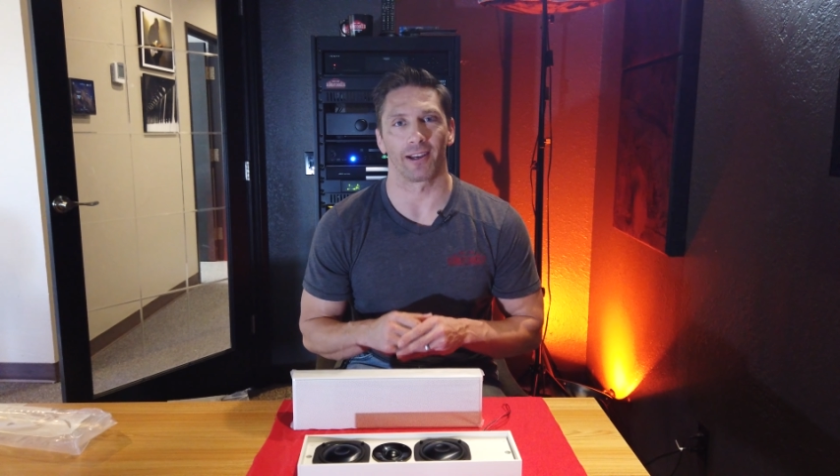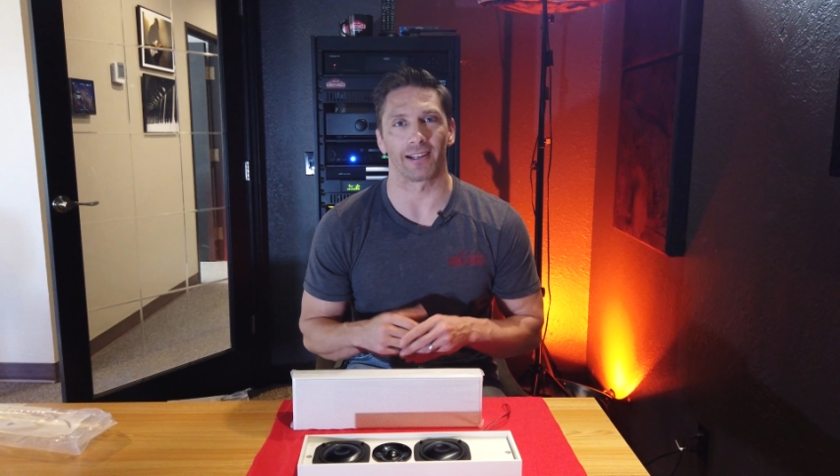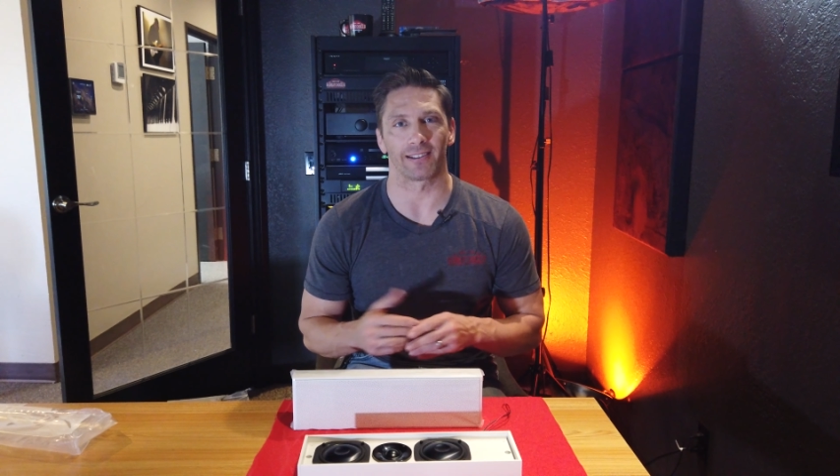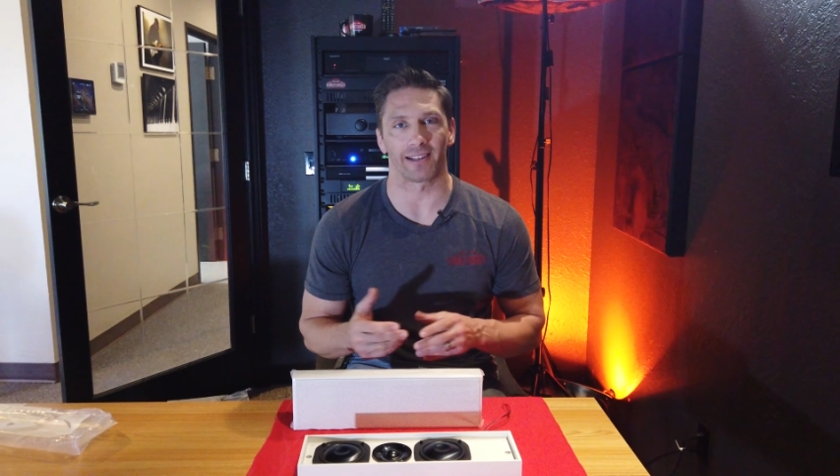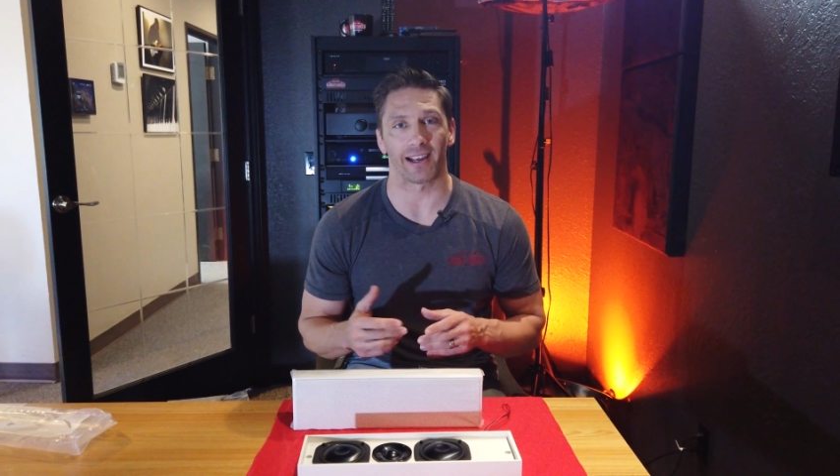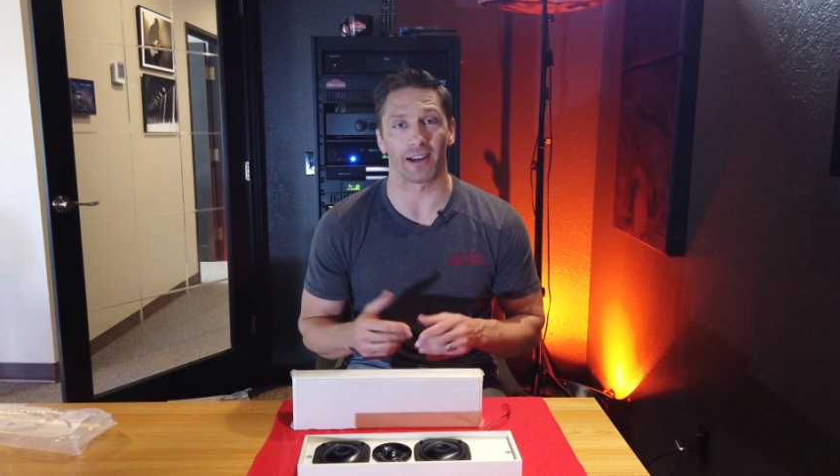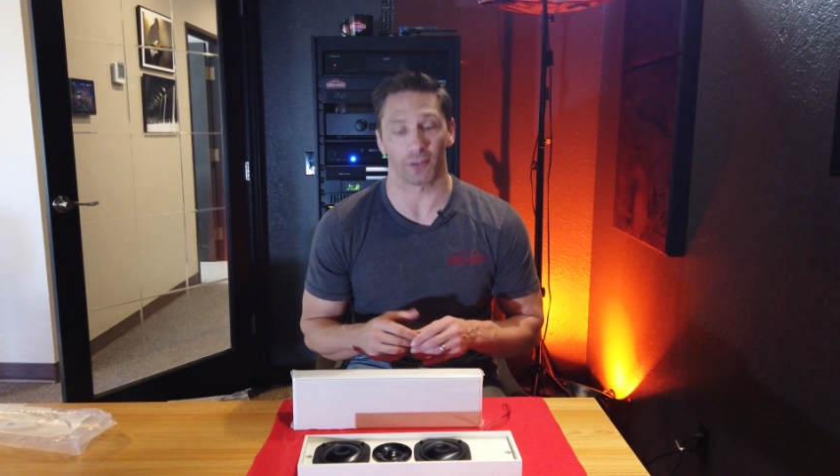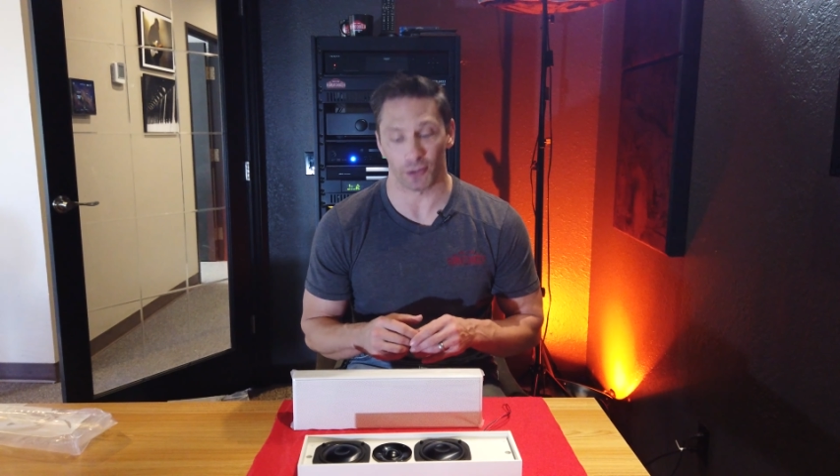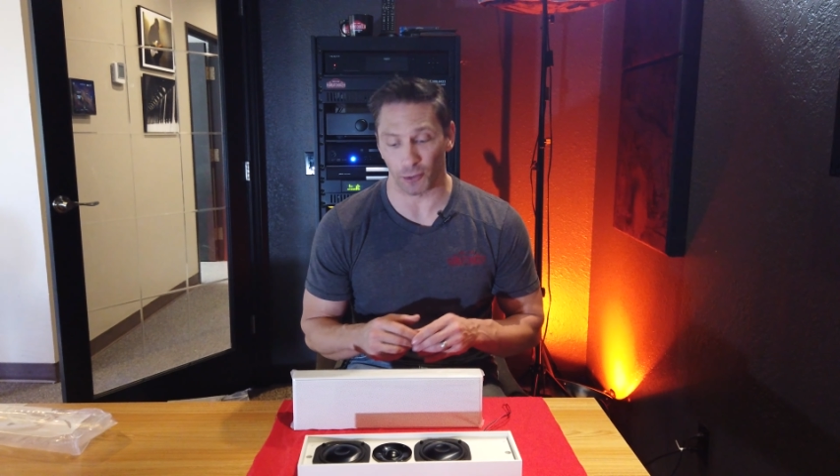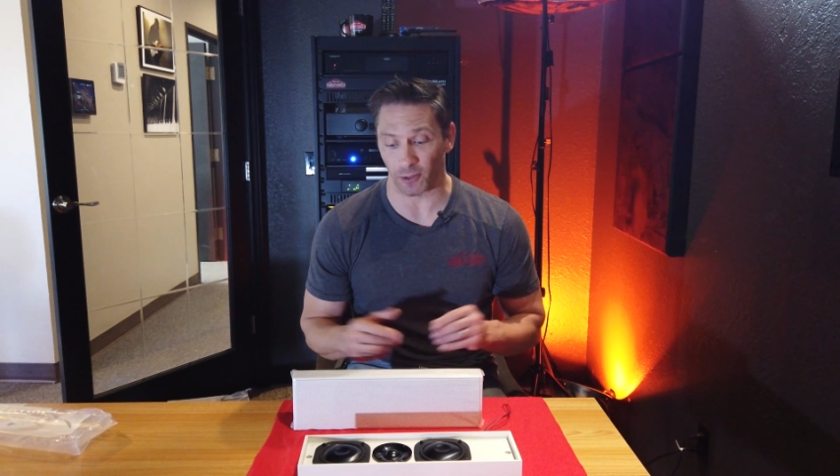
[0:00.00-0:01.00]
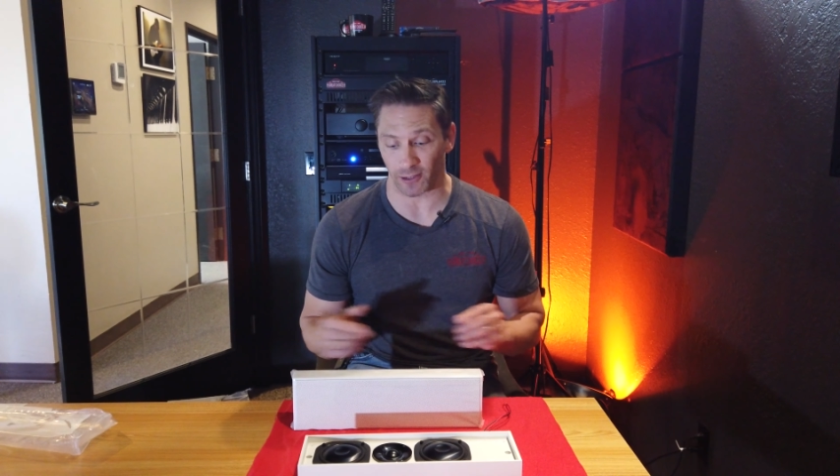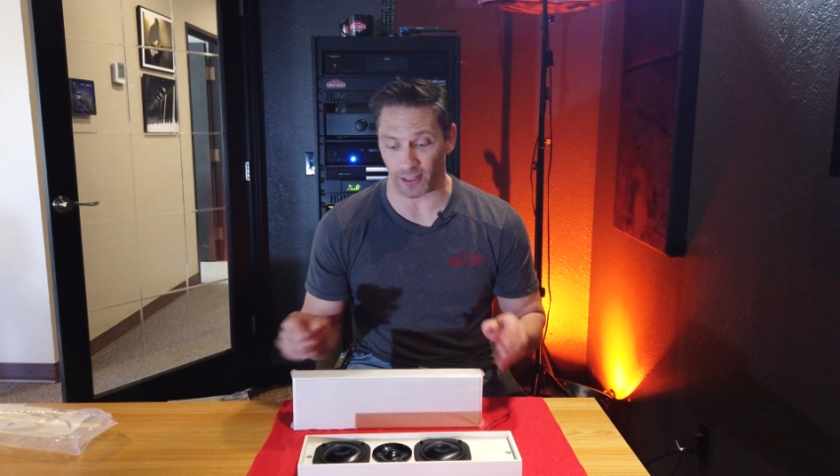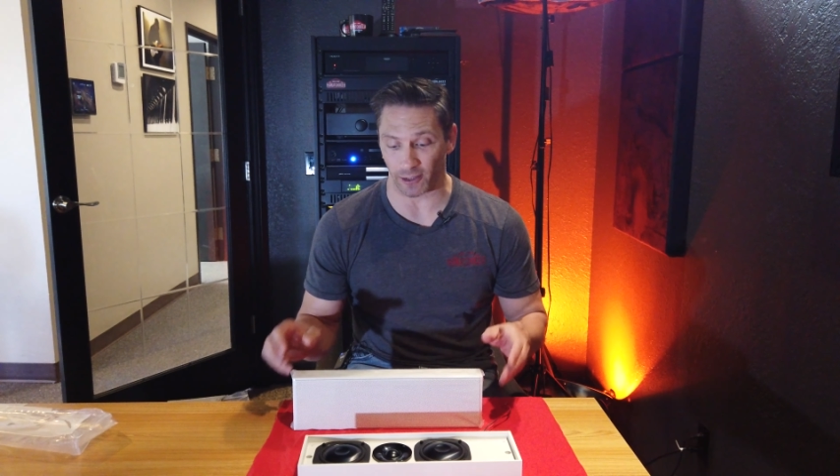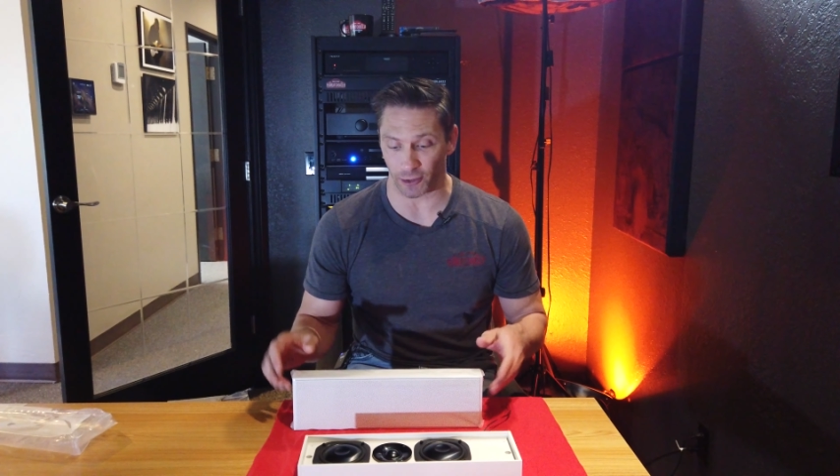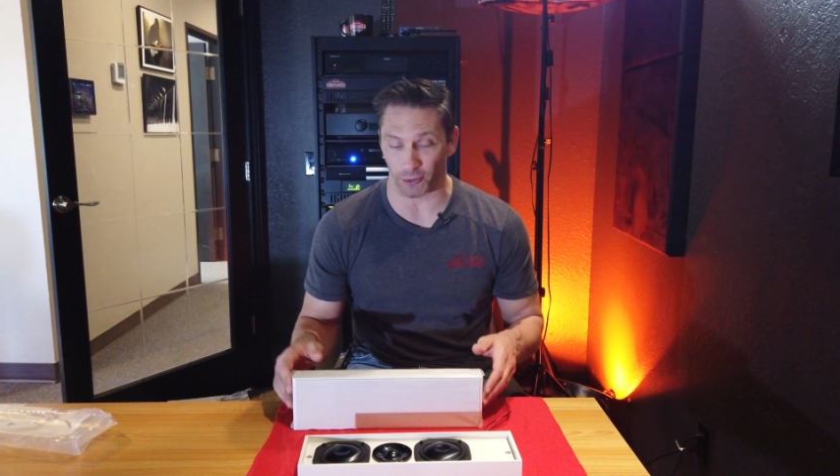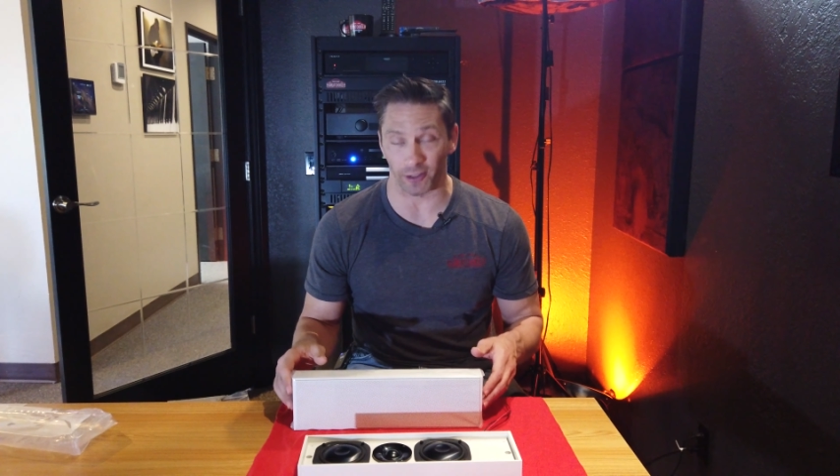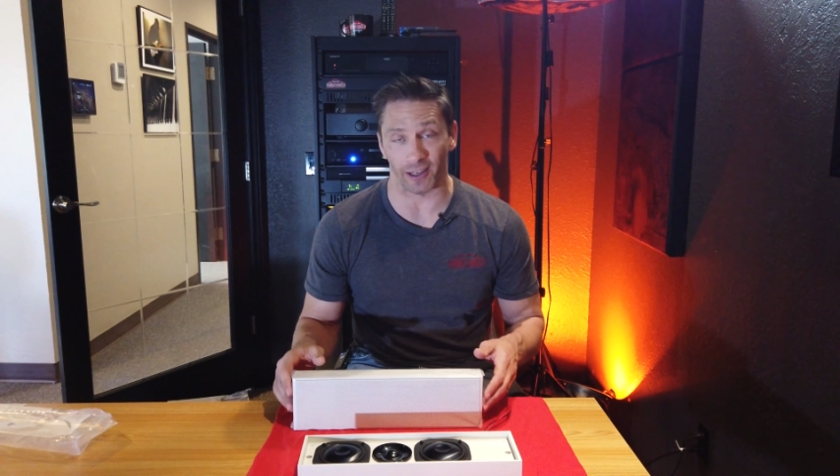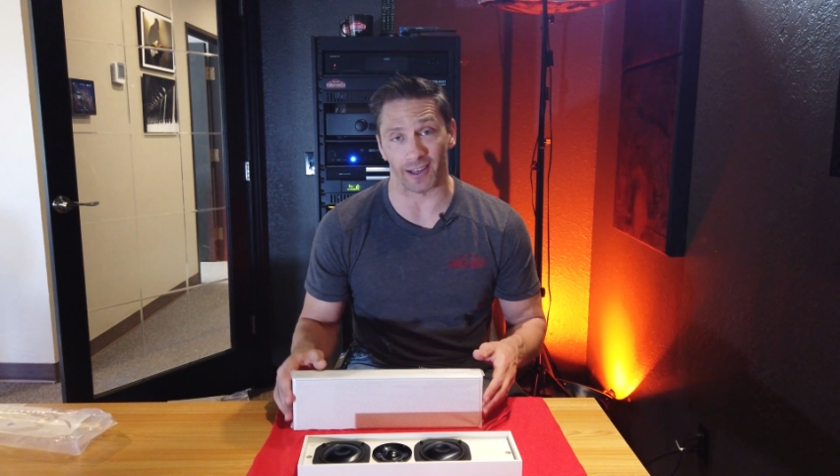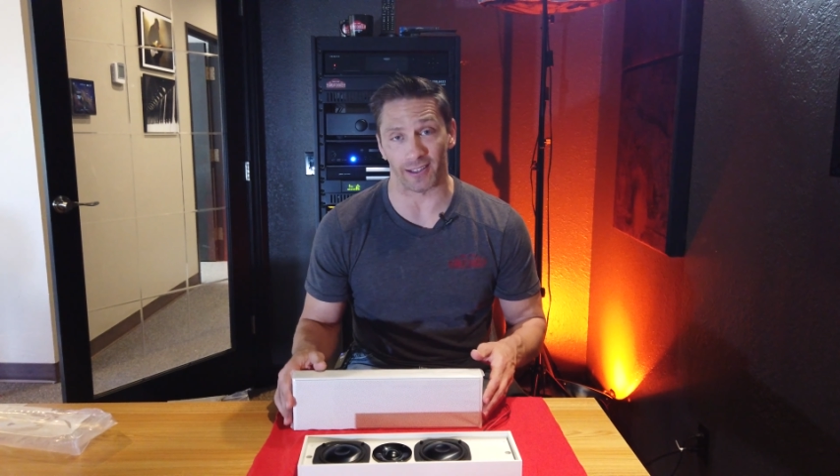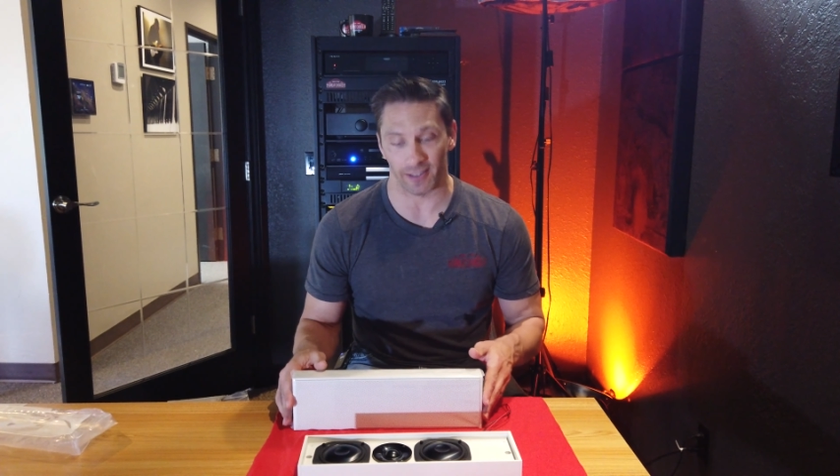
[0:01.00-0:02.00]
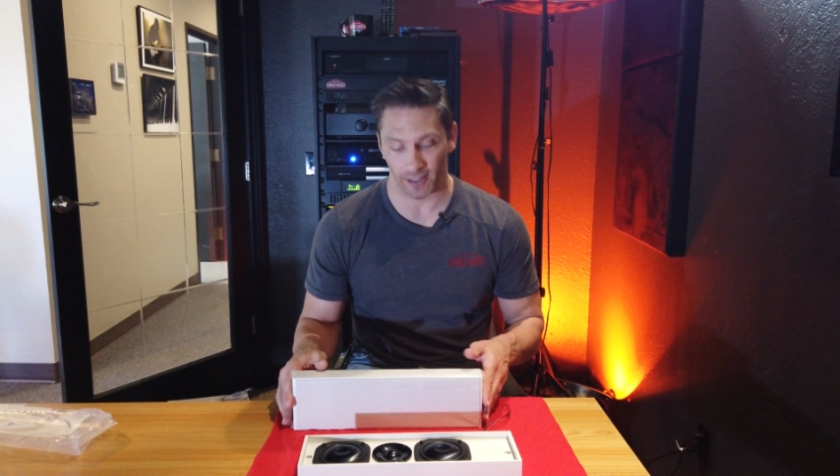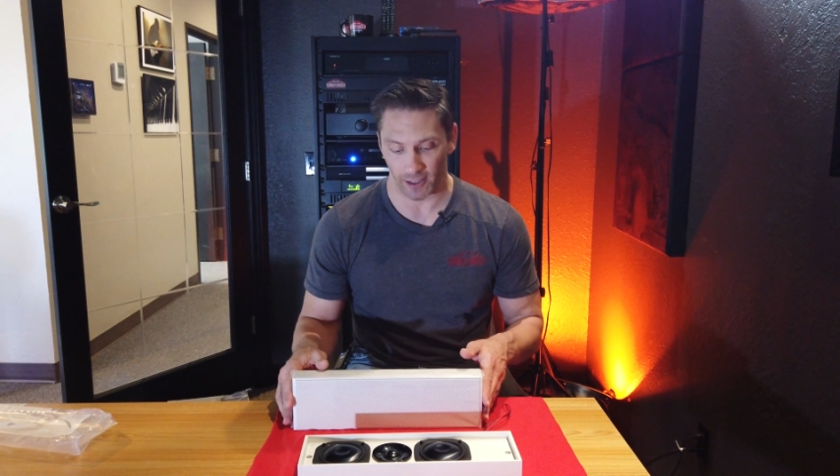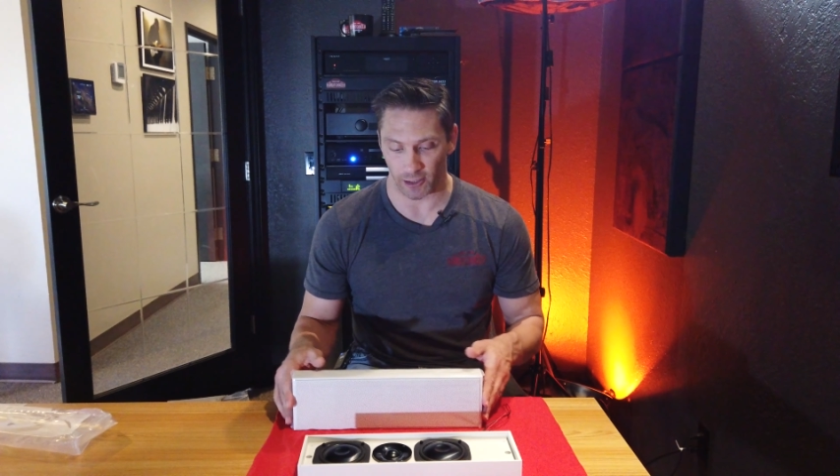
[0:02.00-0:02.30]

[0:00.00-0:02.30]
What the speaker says: Hey, today, super excited to show you guys